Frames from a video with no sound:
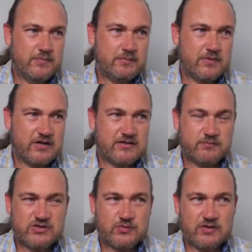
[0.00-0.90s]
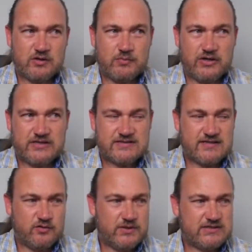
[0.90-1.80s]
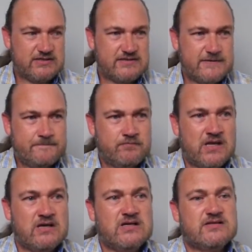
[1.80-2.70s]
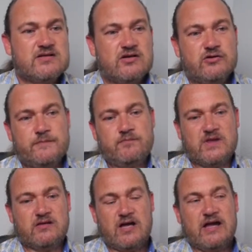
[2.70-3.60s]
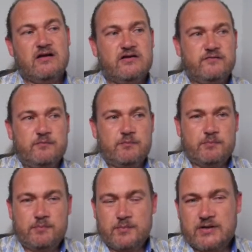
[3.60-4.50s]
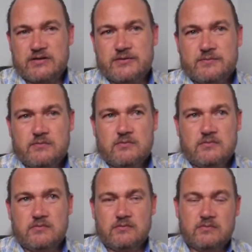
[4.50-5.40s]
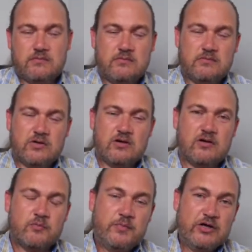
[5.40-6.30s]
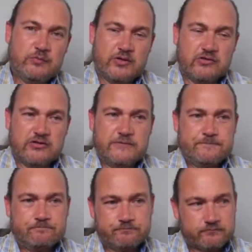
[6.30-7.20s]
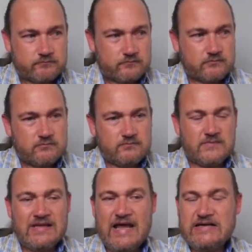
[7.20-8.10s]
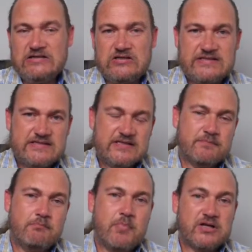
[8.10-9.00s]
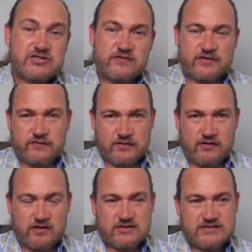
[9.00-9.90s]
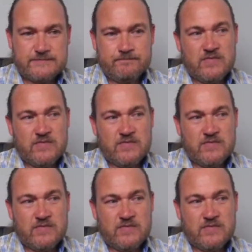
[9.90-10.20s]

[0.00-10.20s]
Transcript: right in between our buy and sell buttons. So the AI on PO Broker analyzes a bunch of different things.